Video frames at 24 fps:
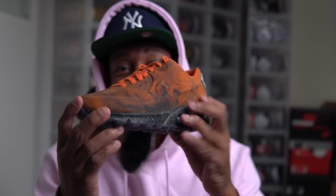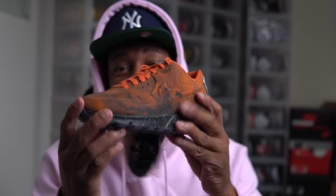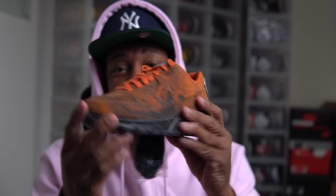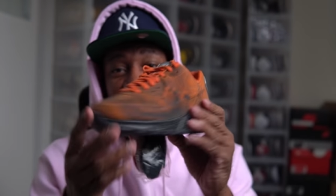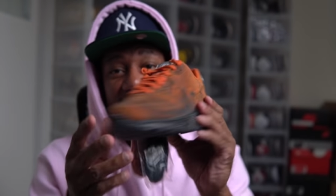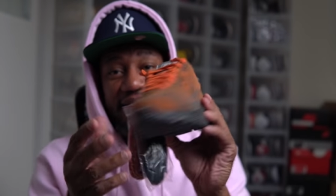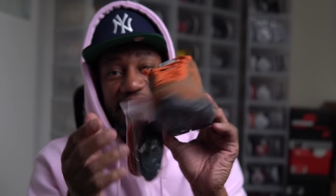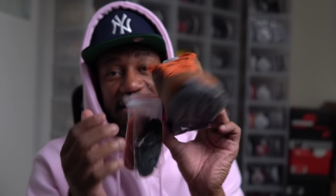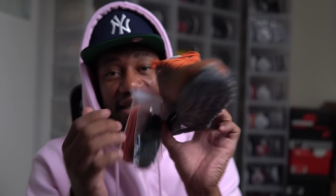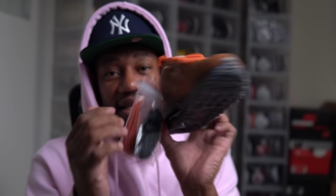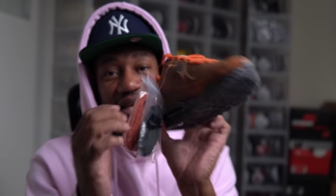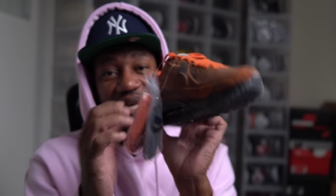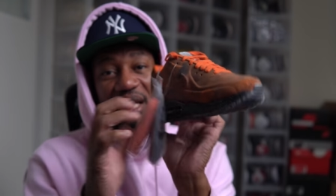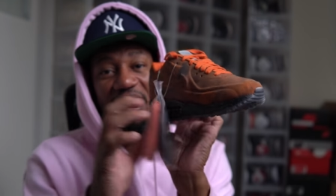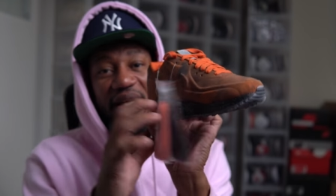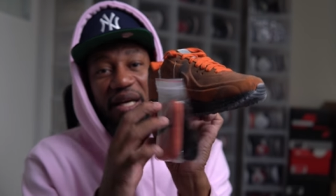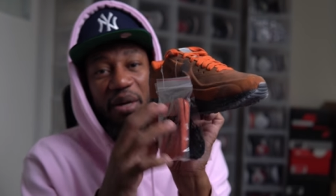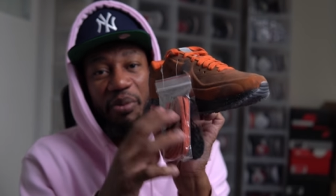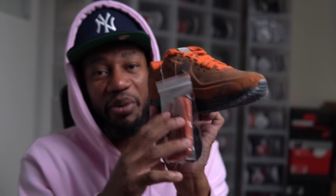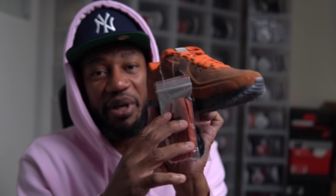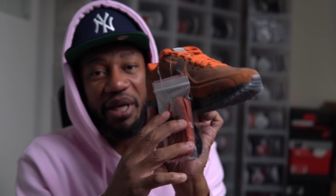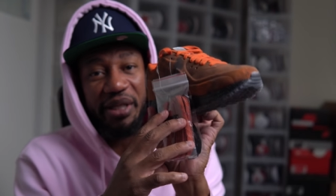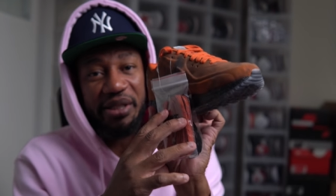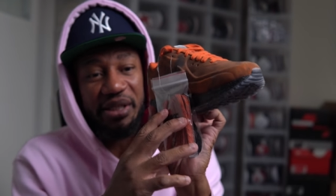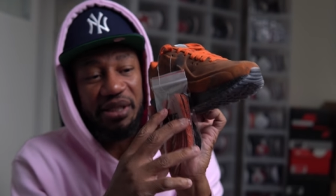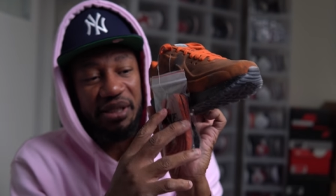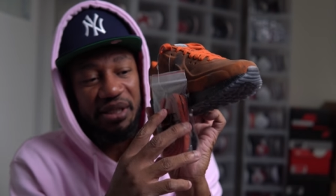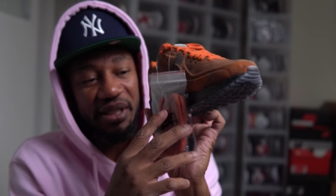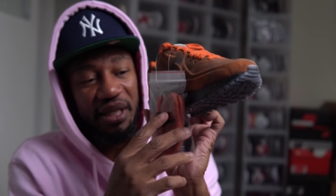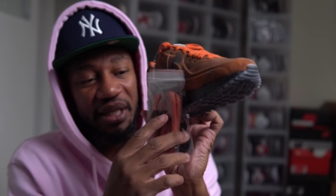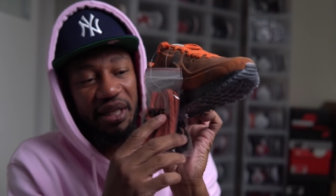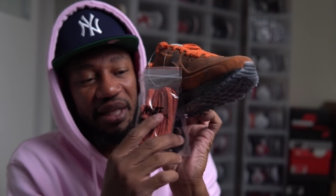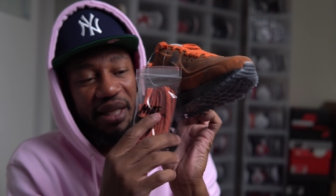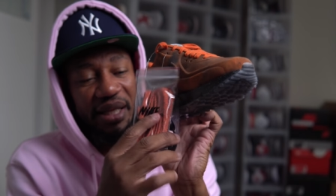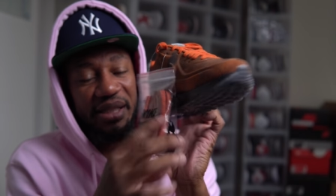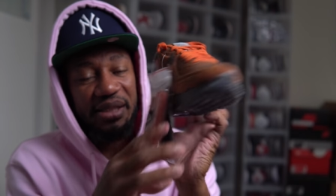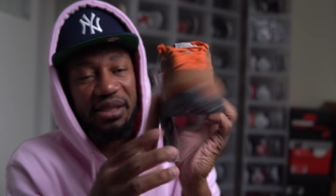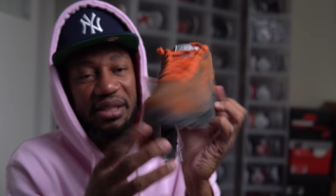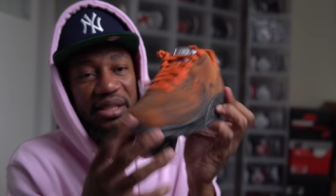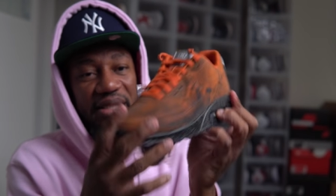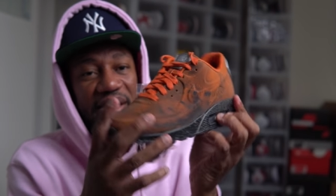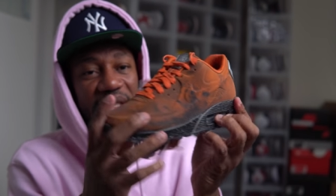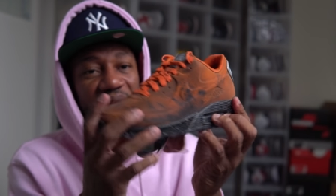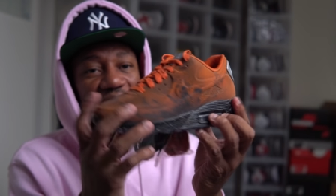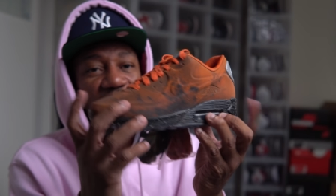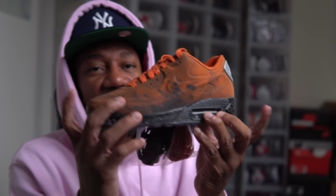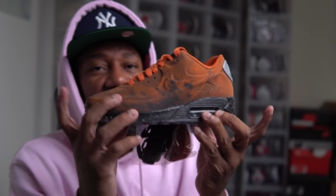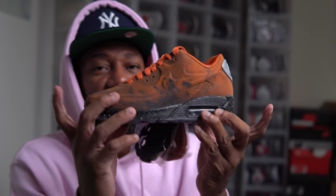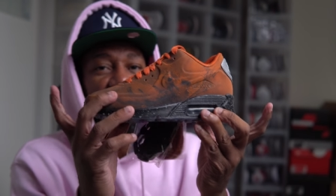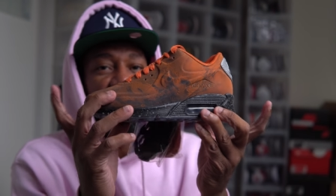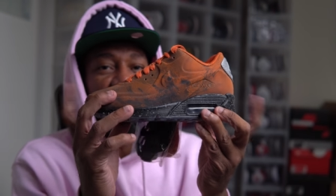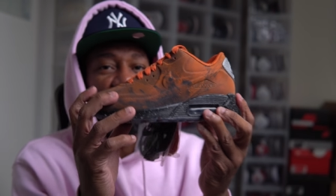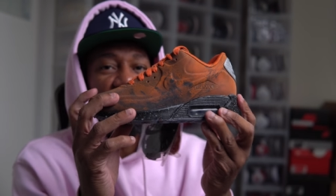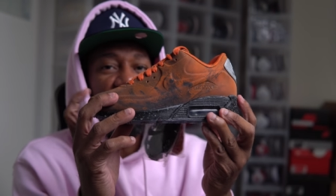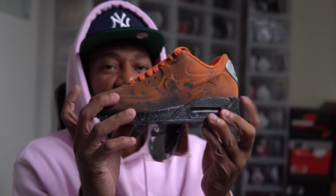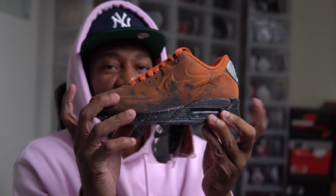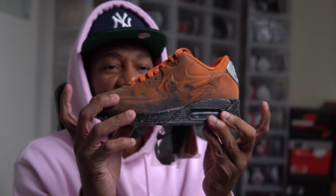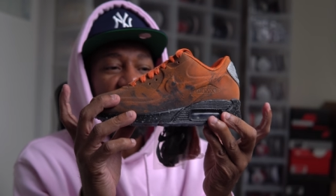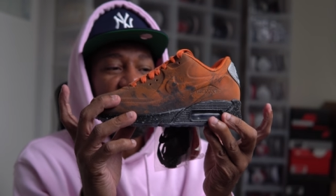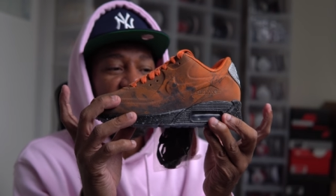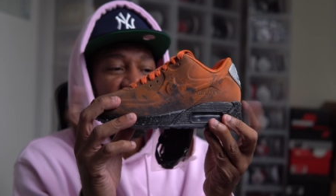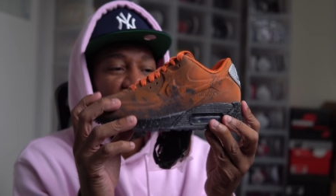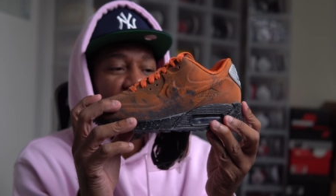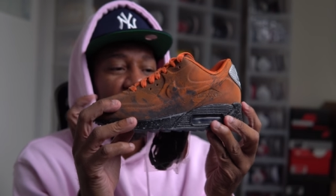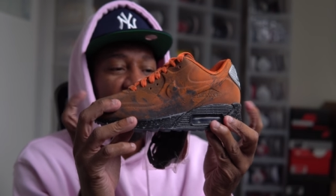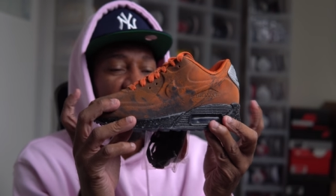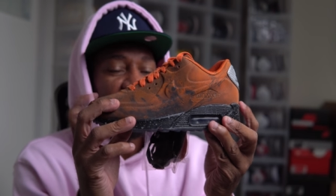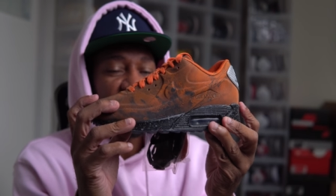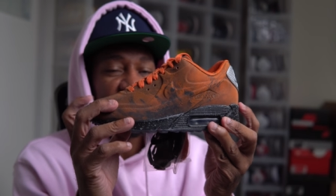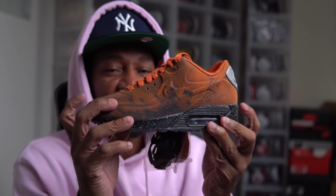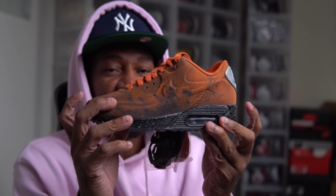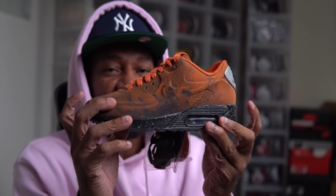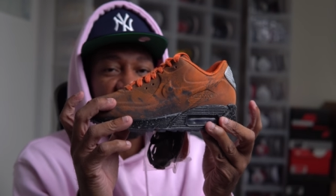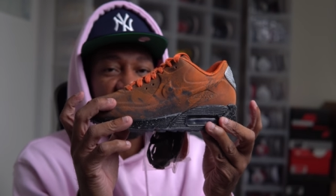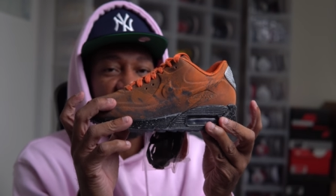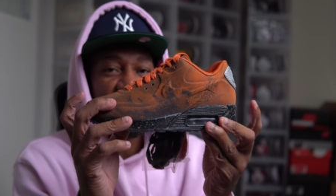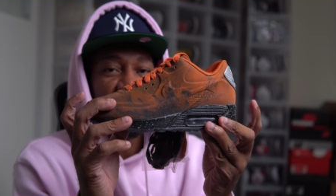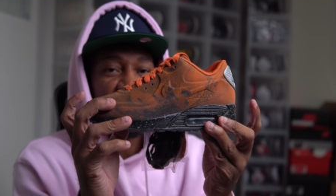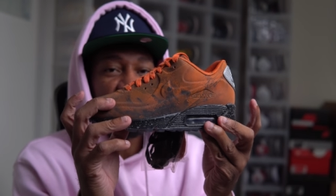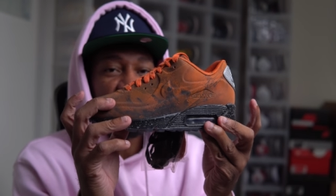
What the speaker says: 90s, come with extra set of laces. Don't have the box for these